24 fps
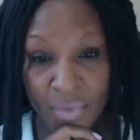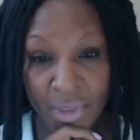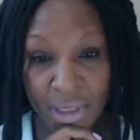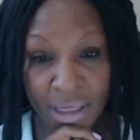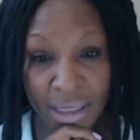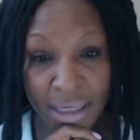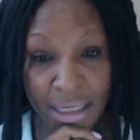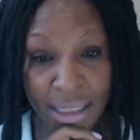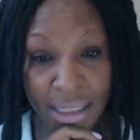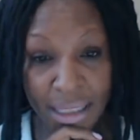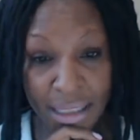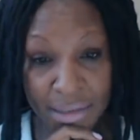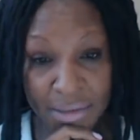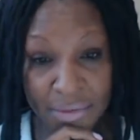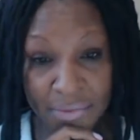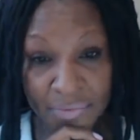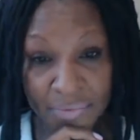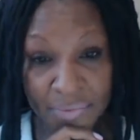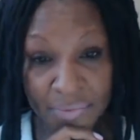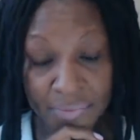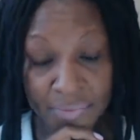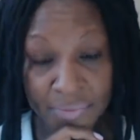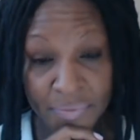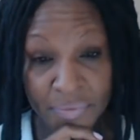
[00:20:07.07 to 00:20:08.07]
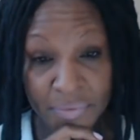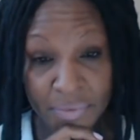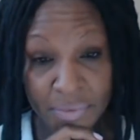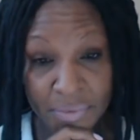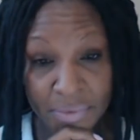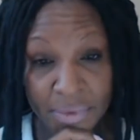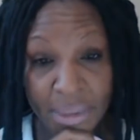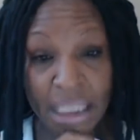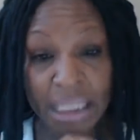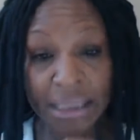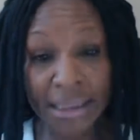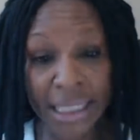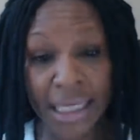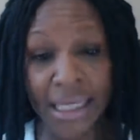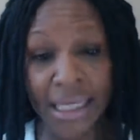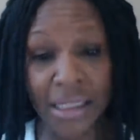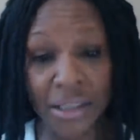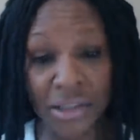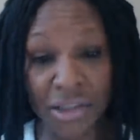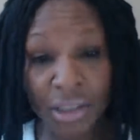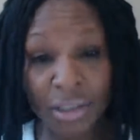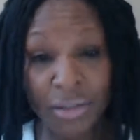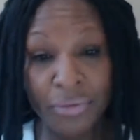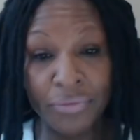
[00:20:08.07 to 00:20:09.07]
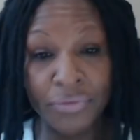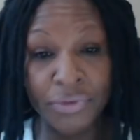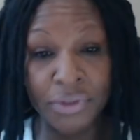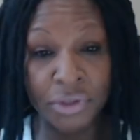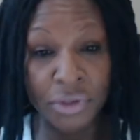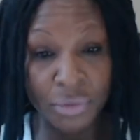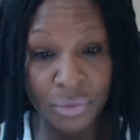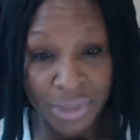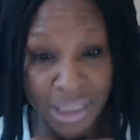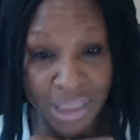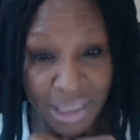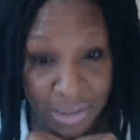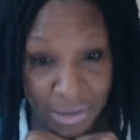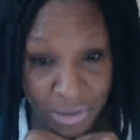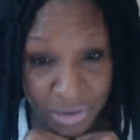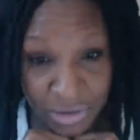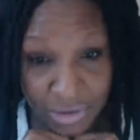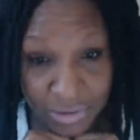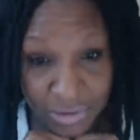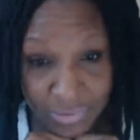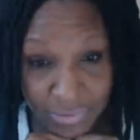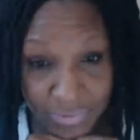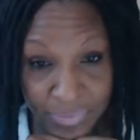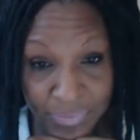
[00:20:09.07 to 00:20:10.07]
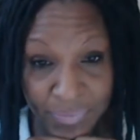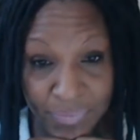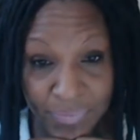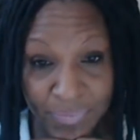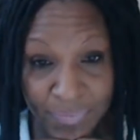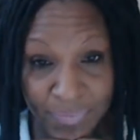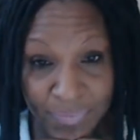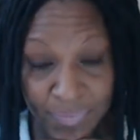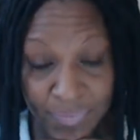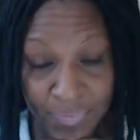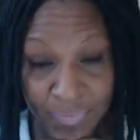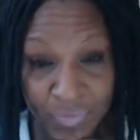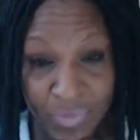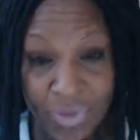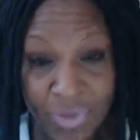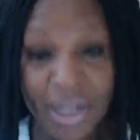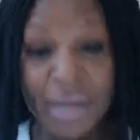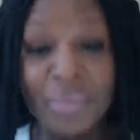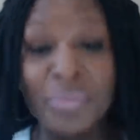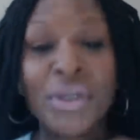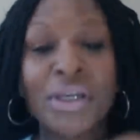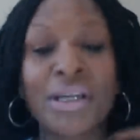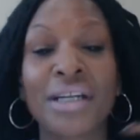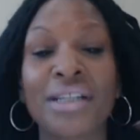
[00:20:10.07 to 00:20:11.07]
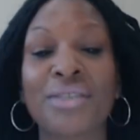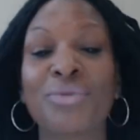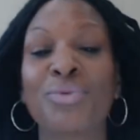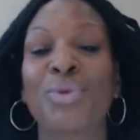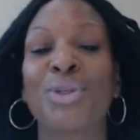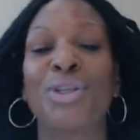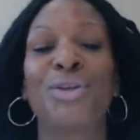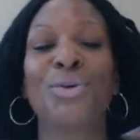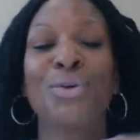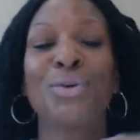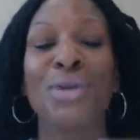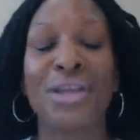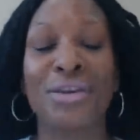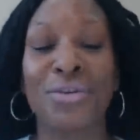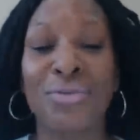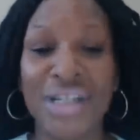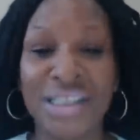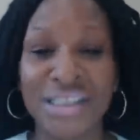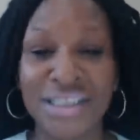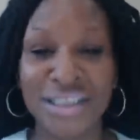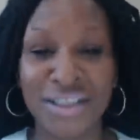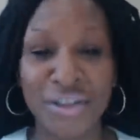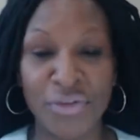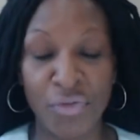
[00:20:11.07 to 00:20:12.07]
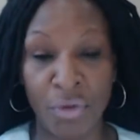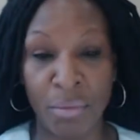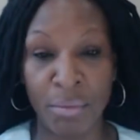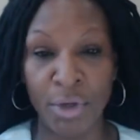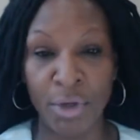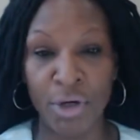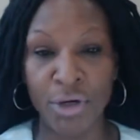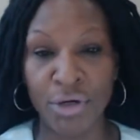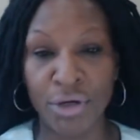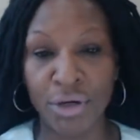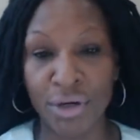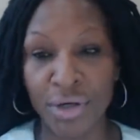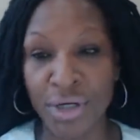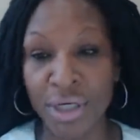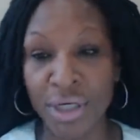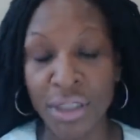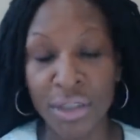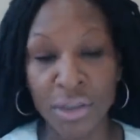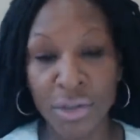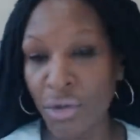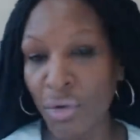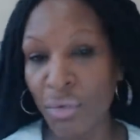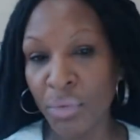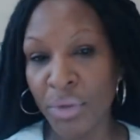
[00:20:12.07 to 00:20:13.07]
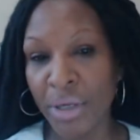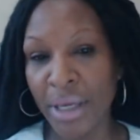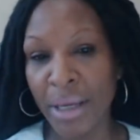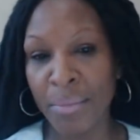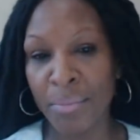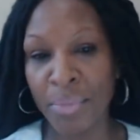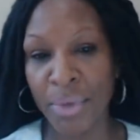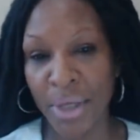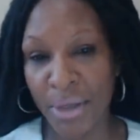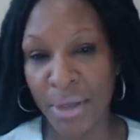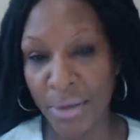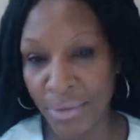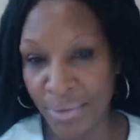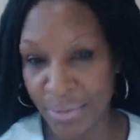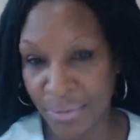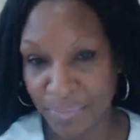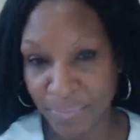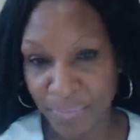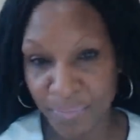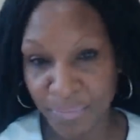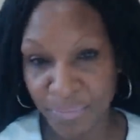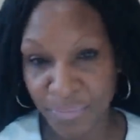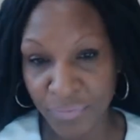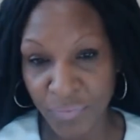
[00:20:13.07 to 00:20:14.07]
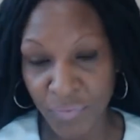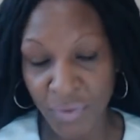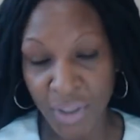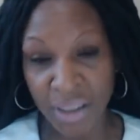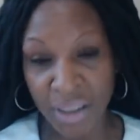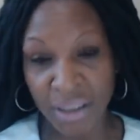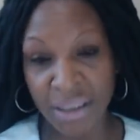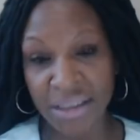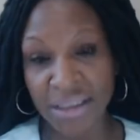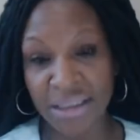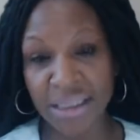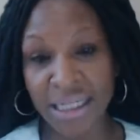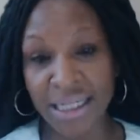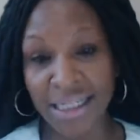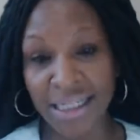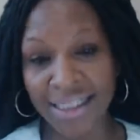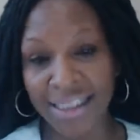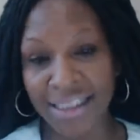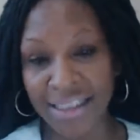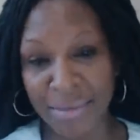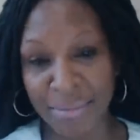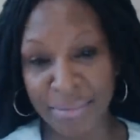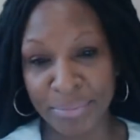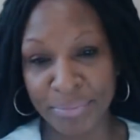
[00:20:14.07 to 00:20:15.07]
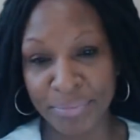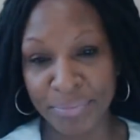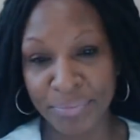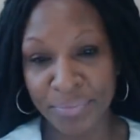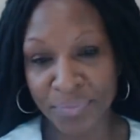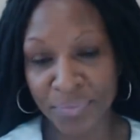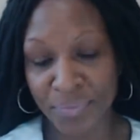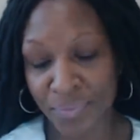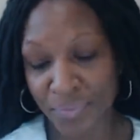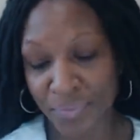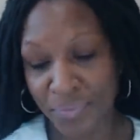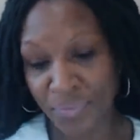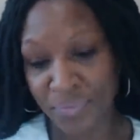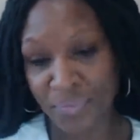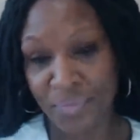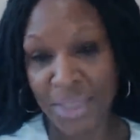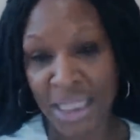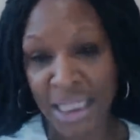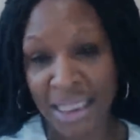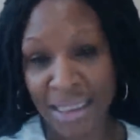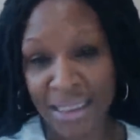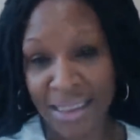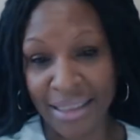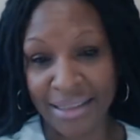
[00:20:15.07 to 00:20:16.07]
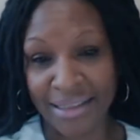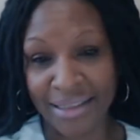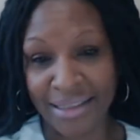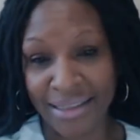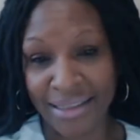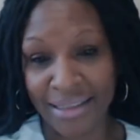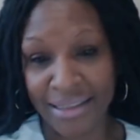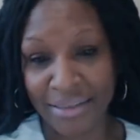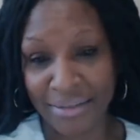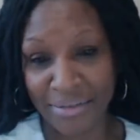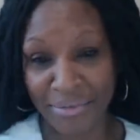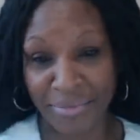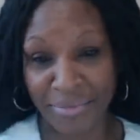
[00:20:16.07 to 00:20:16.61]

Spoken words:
And then he sat in jail for 2 years, right? Because when you get arrested for murder, you don't get bail. At least not us.